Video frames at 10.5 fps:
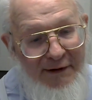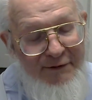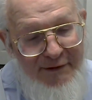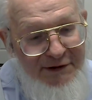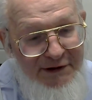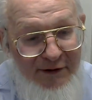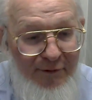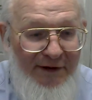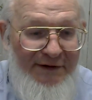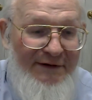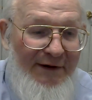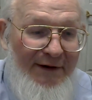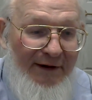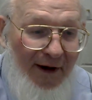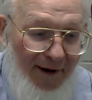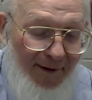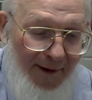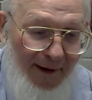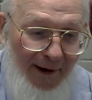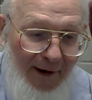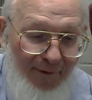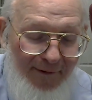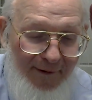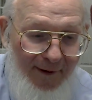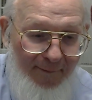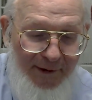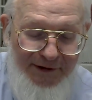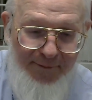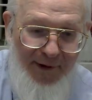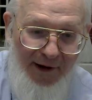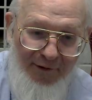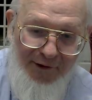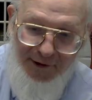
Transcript: when she was when Bishop Michael